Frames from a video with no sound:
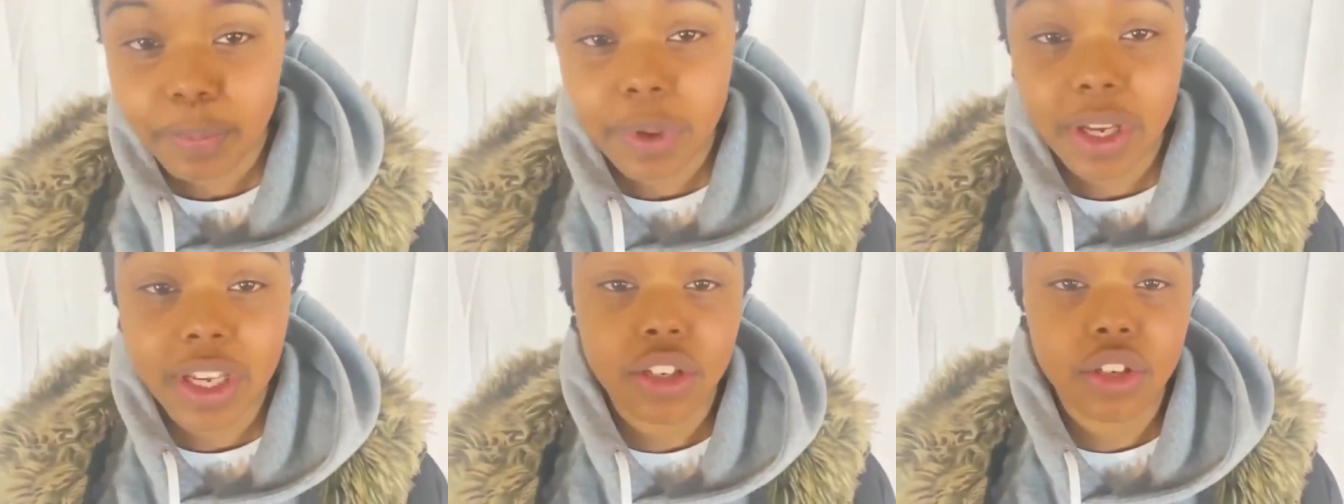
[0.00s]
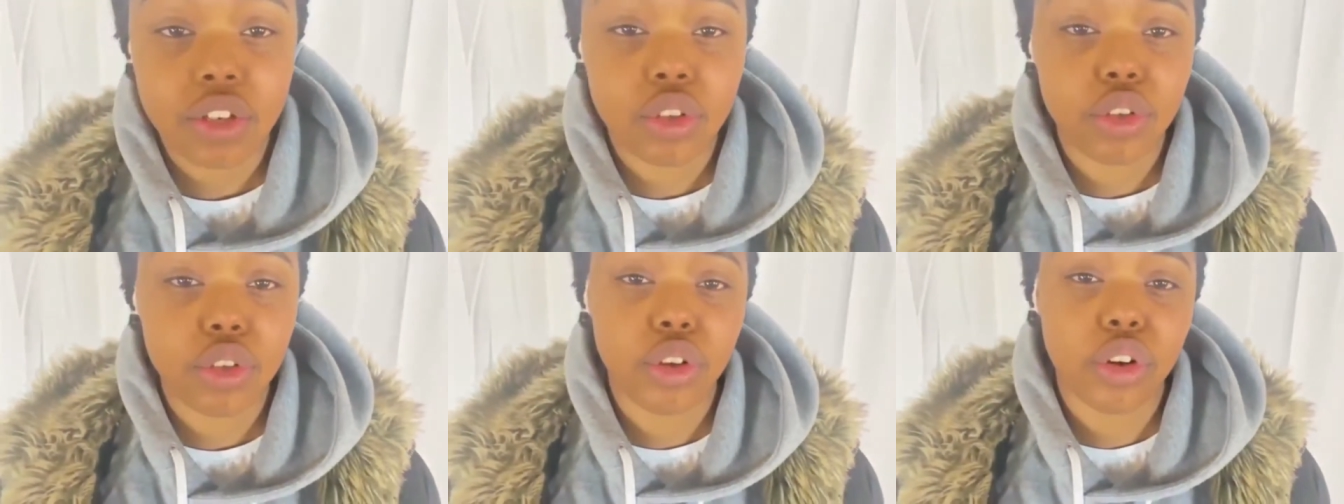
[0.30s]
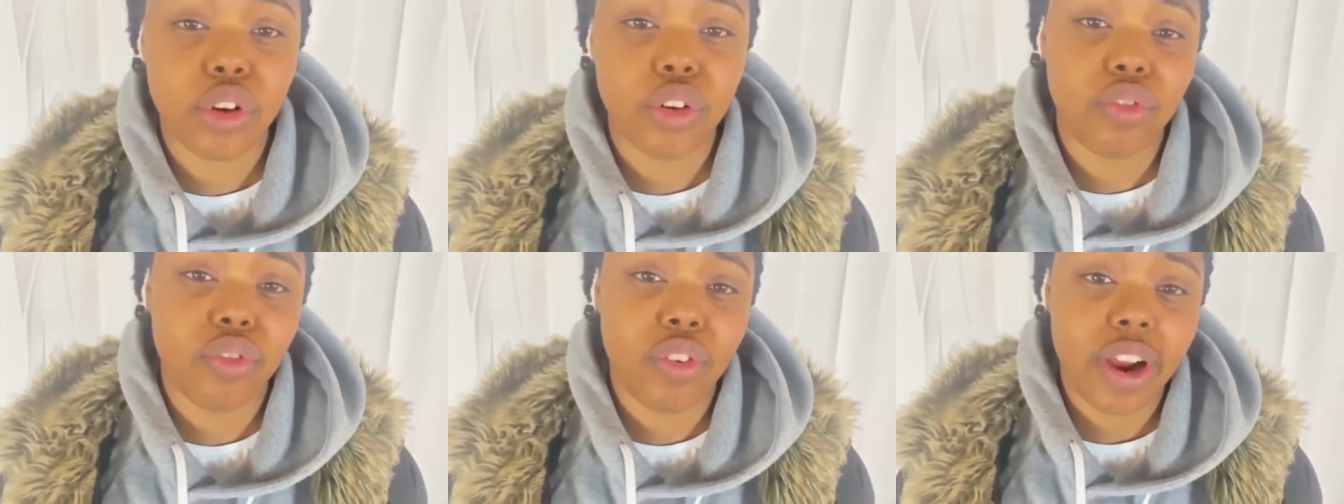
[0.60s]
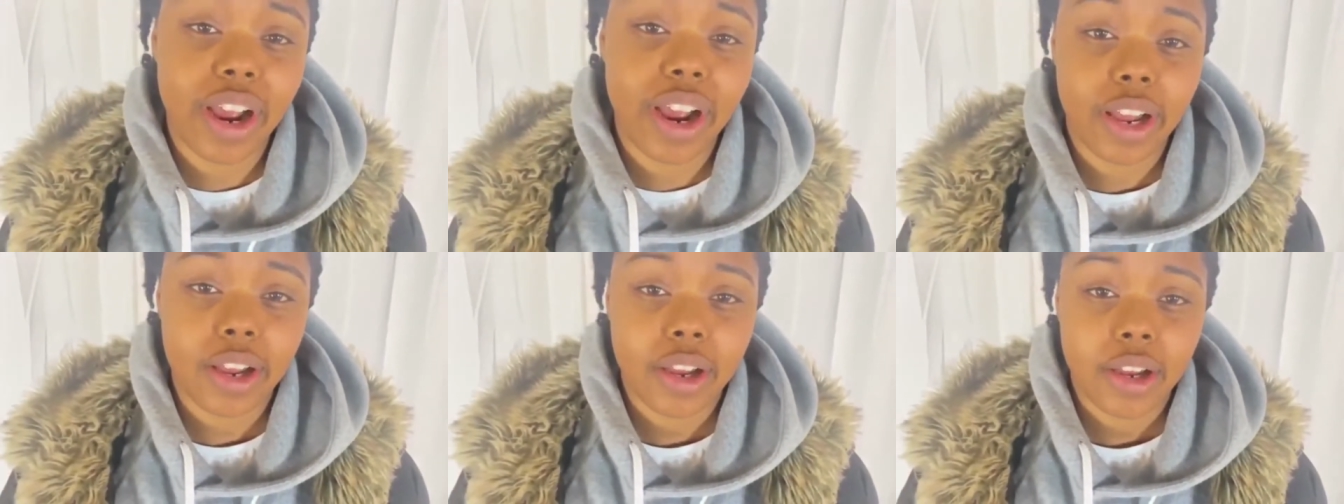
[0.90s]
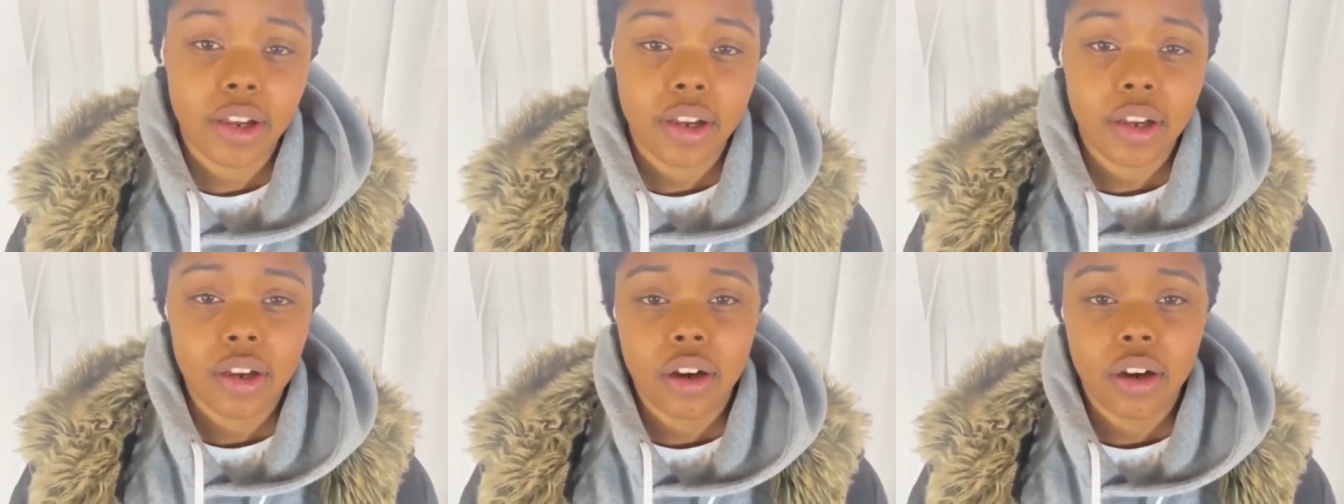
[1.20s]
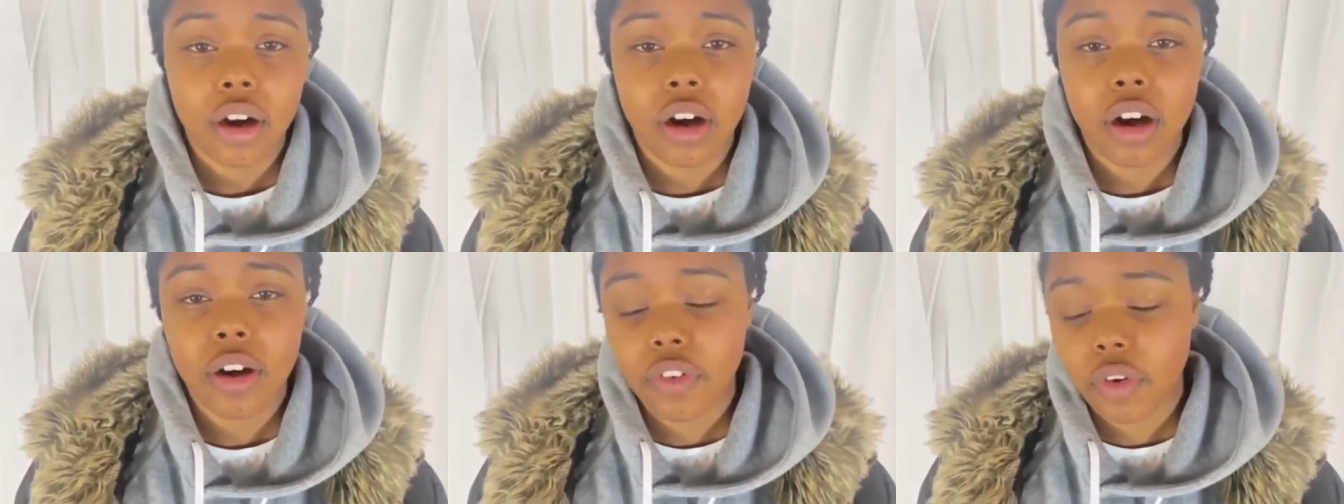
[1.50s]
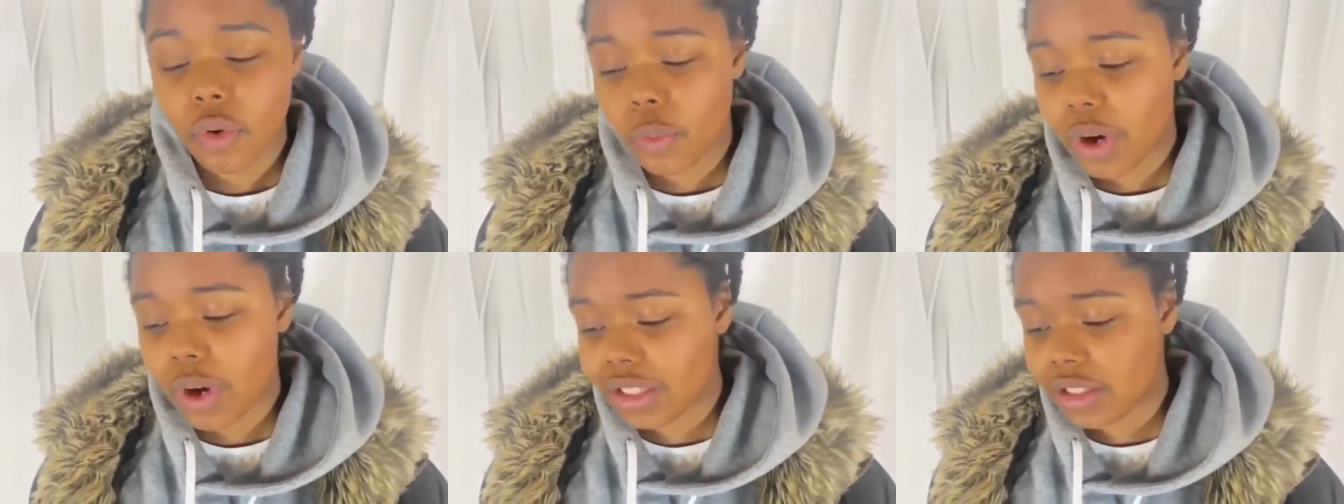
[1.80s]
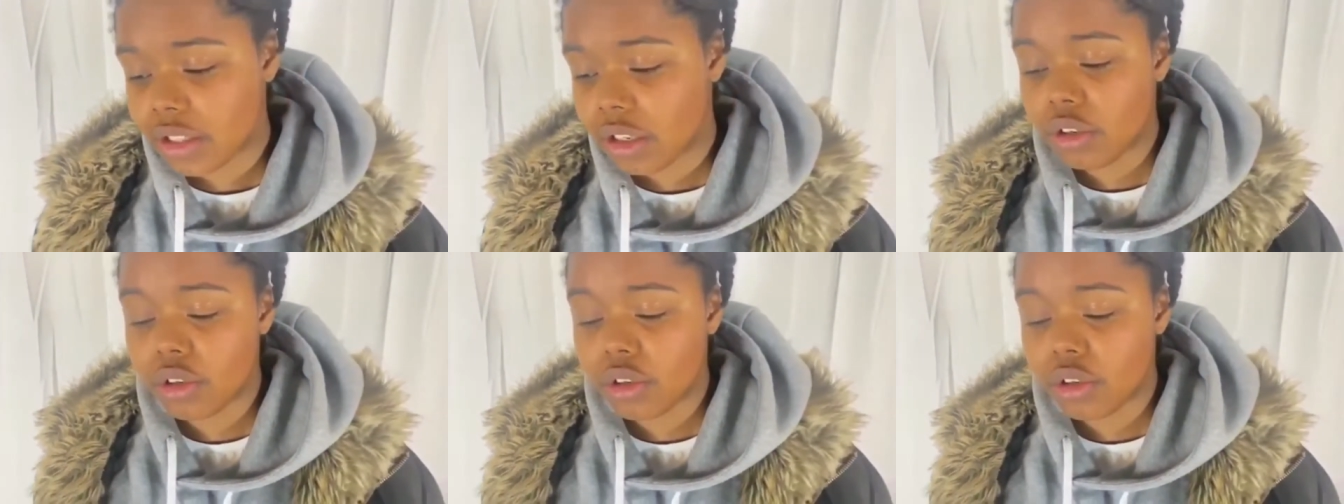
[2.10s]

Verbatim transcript: Best do it right, otherwise, the